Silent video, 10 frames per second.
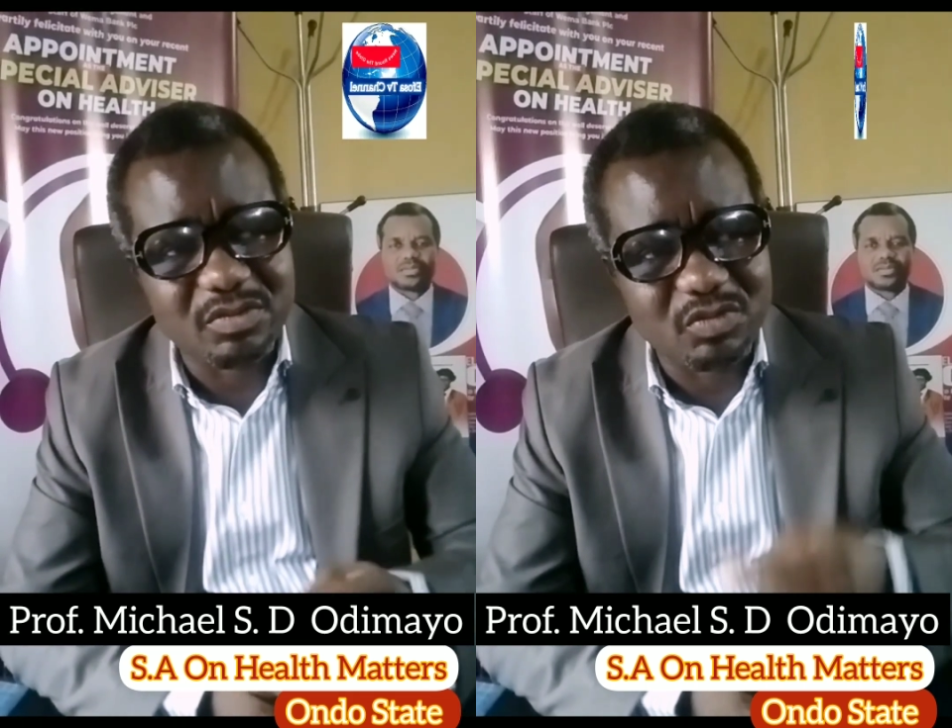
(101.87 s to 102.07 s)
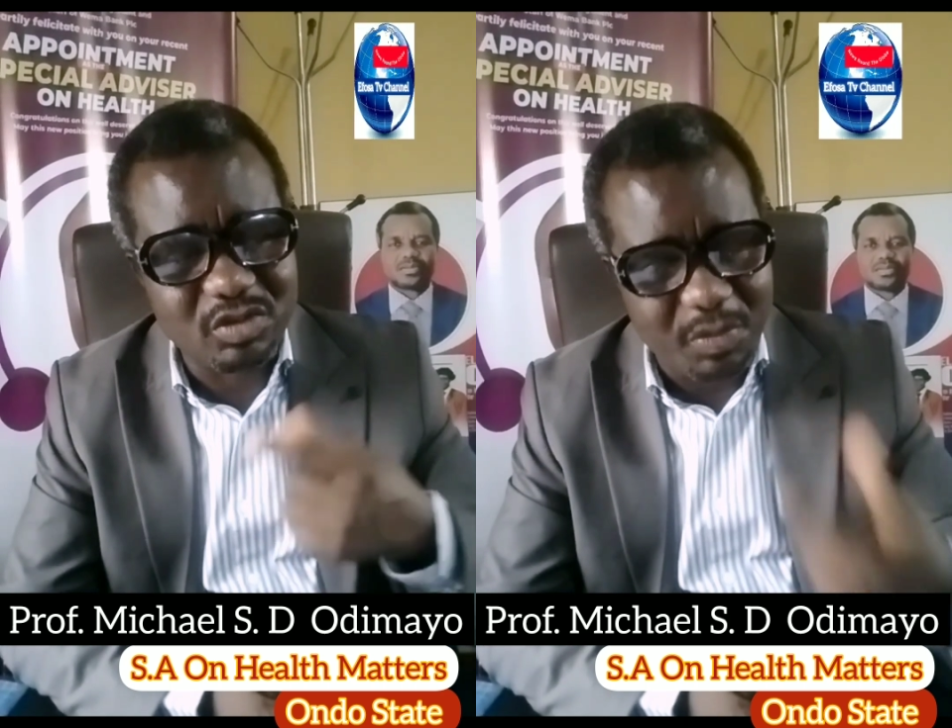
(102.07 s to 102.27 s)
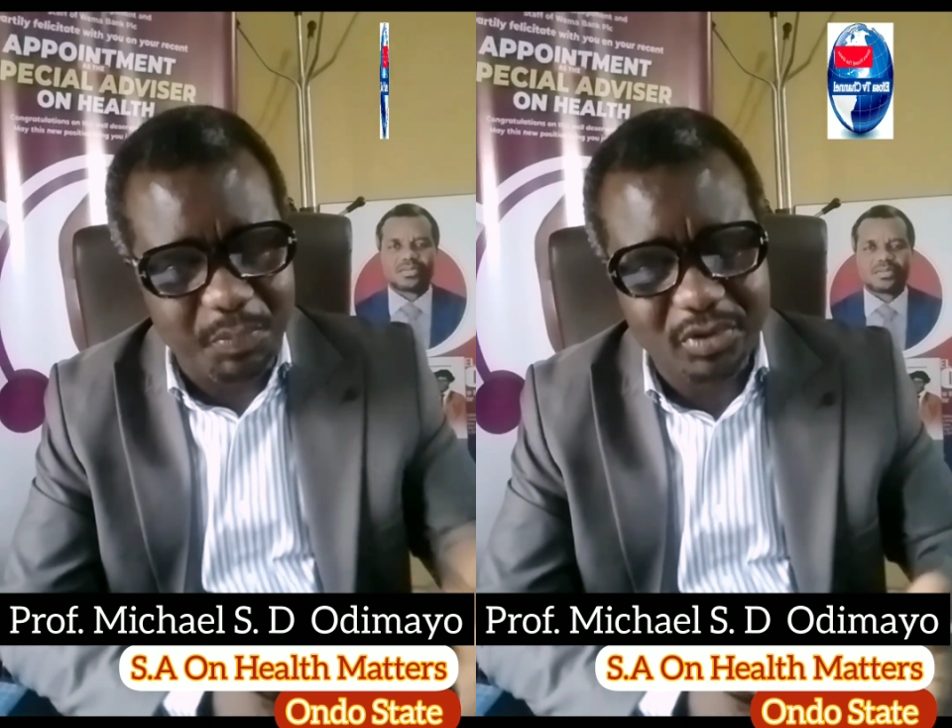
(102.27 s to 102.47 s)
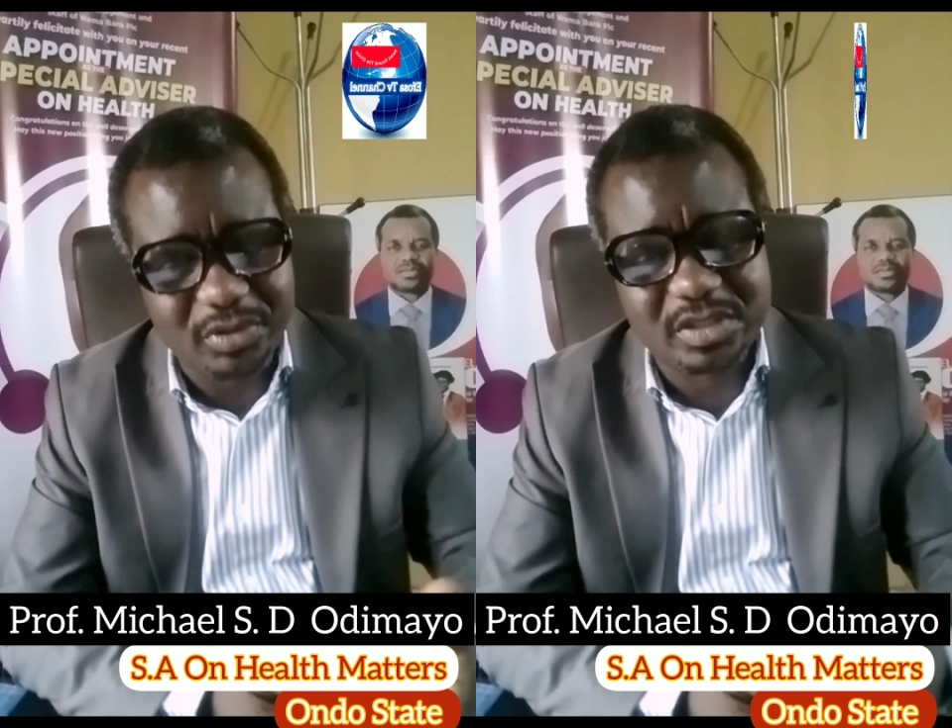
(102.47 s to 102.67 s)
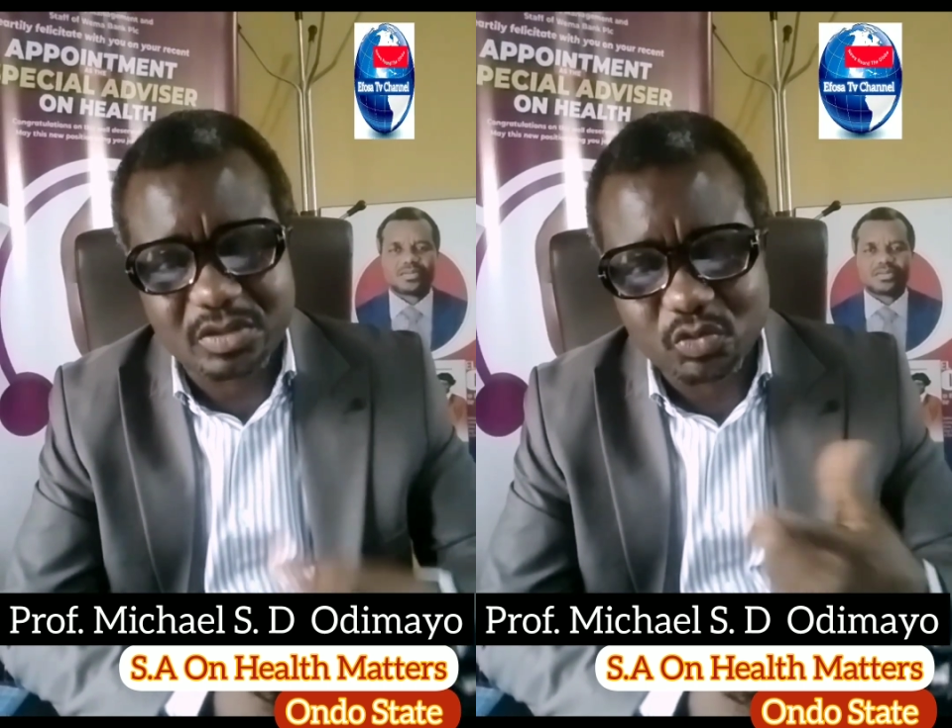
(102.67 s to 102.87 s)

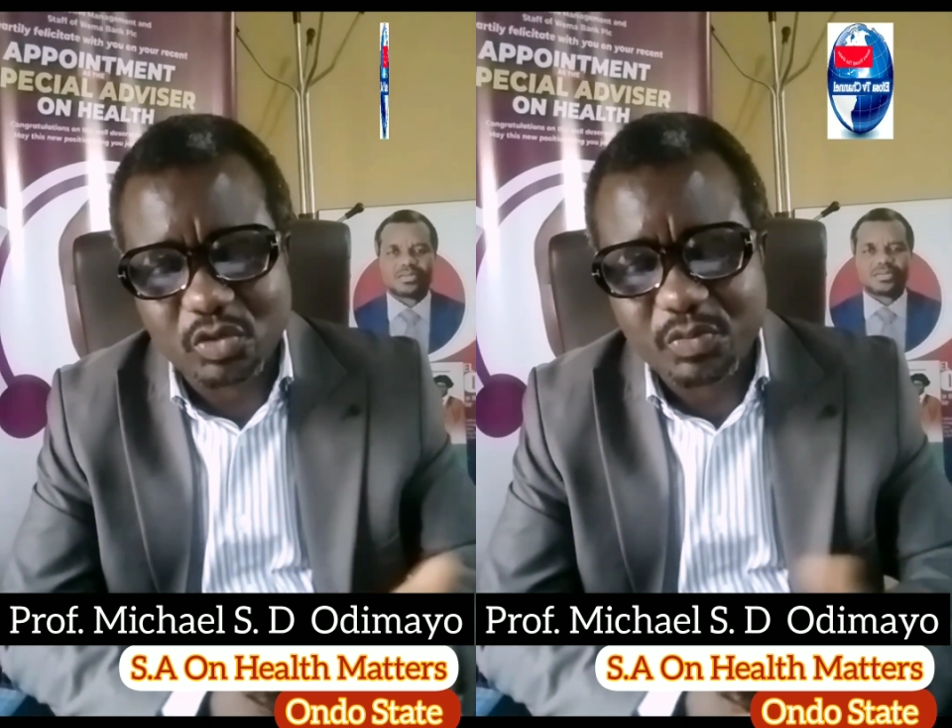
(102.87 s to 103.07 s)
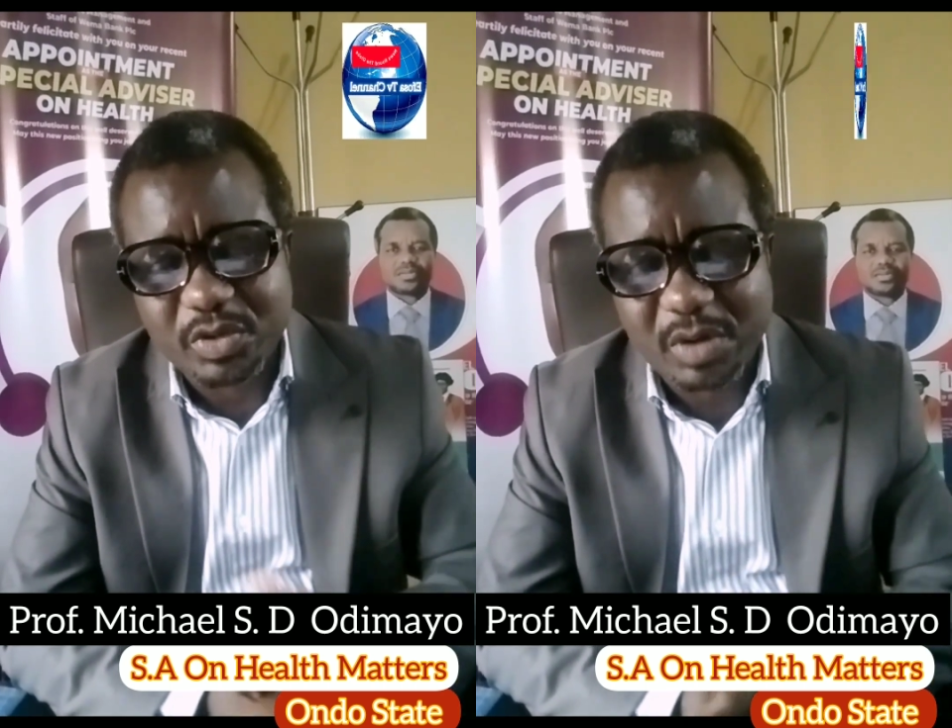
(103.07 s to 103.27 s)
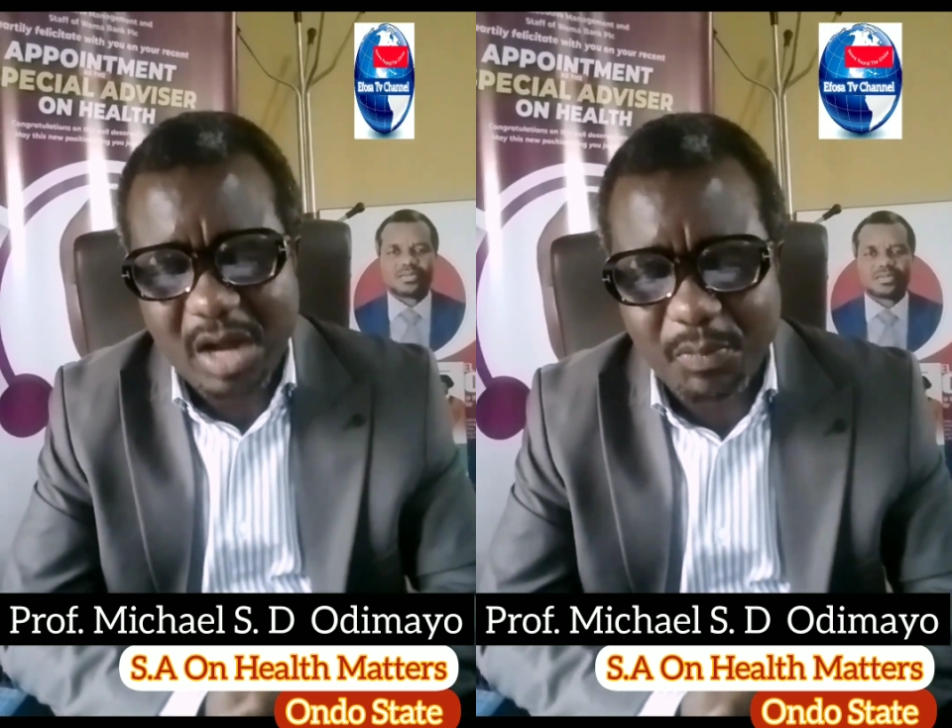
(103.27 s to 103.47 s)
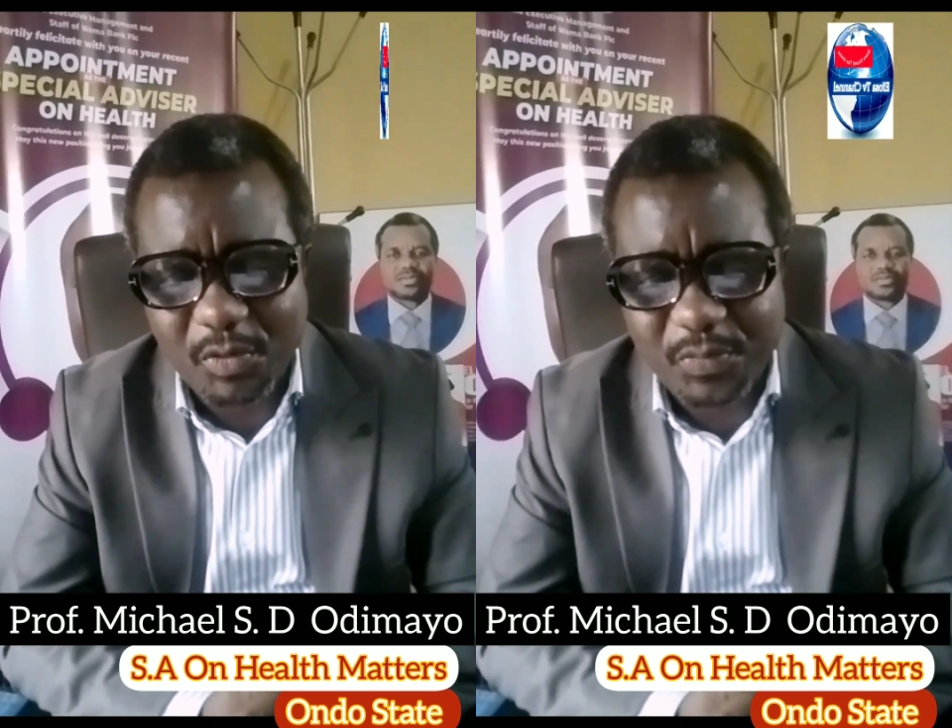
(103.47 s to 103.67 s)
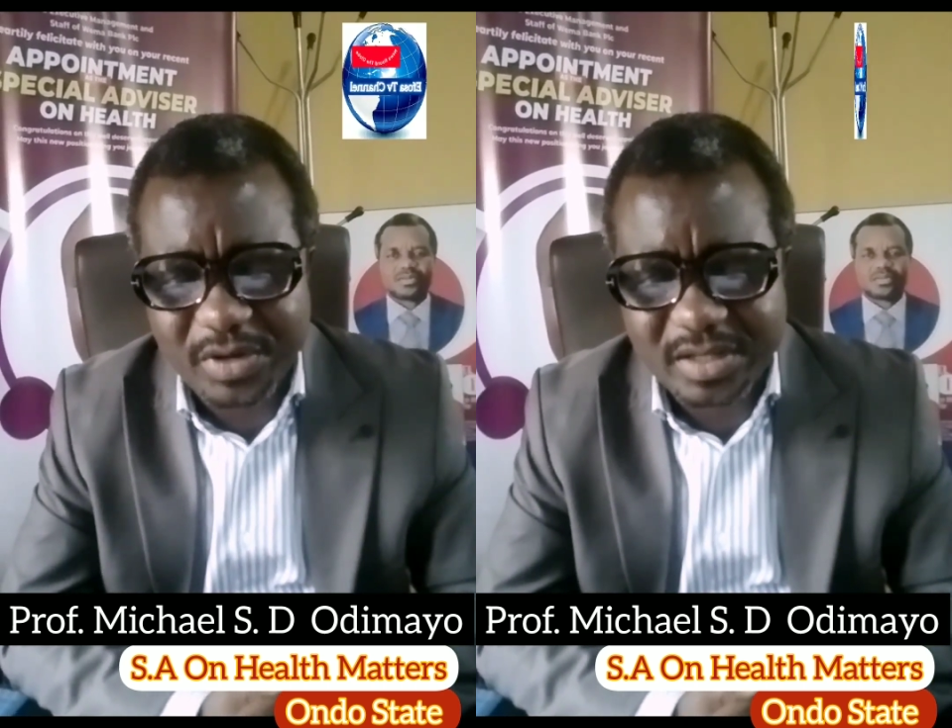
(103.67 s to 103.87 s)
reporting will be
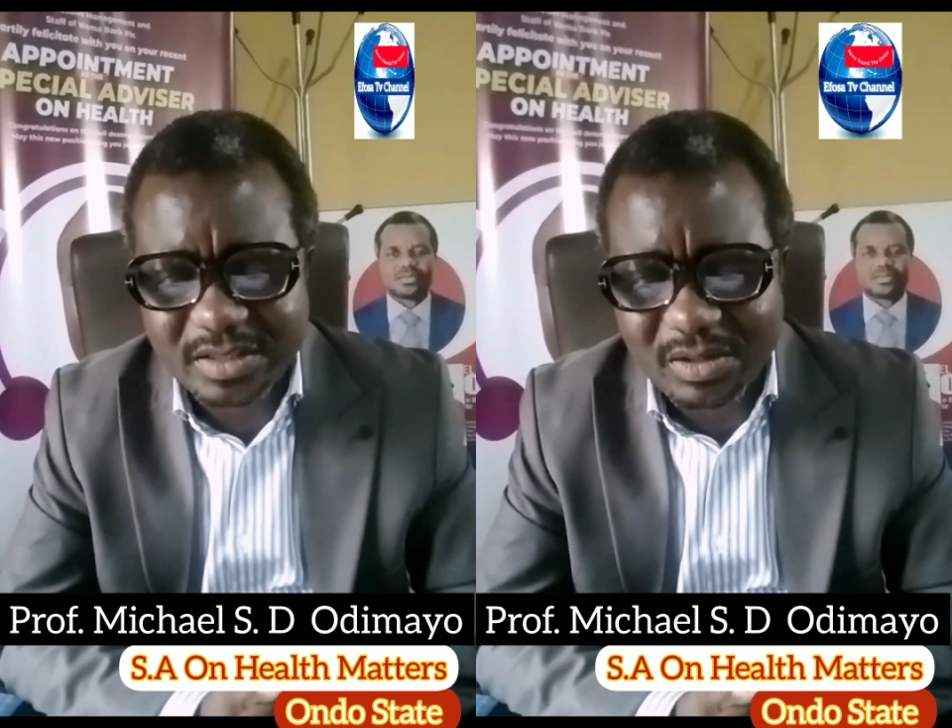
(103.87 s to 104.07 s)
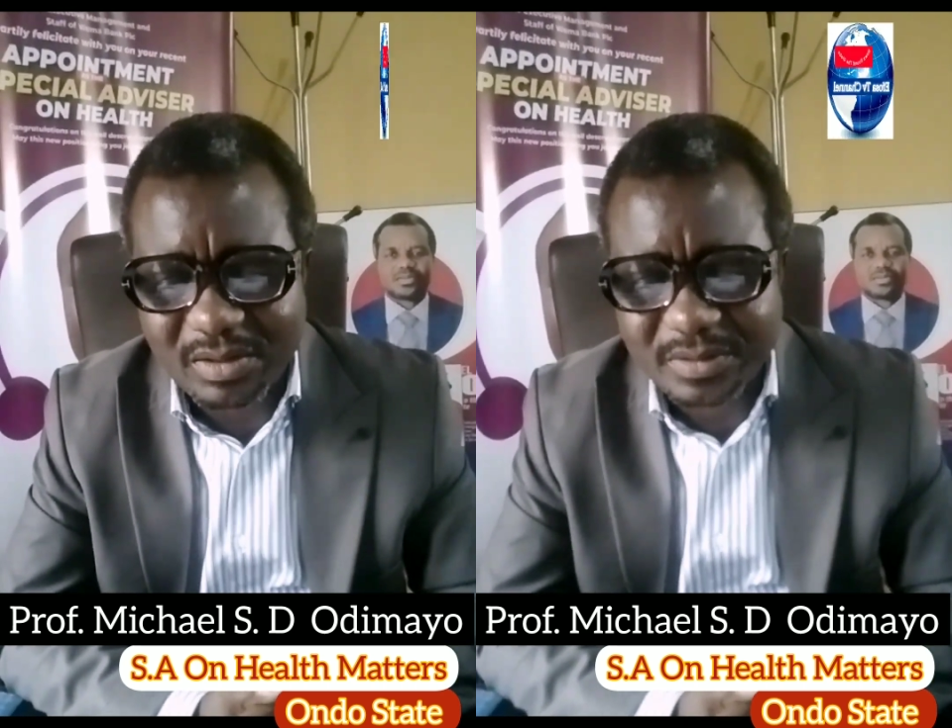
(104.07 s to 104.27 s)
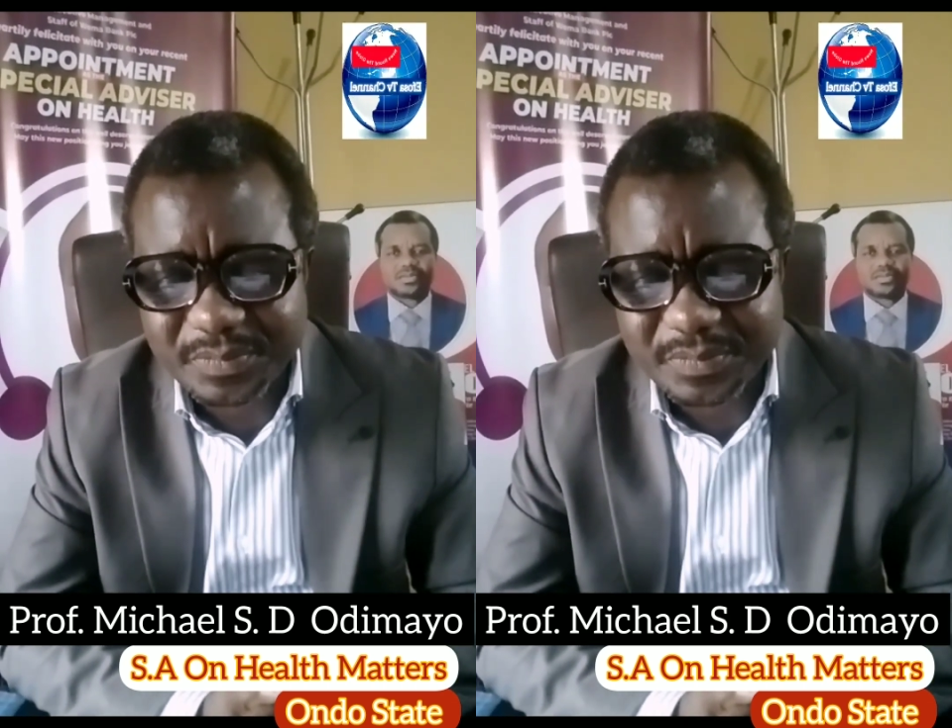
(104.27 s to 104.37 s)
appropriately done.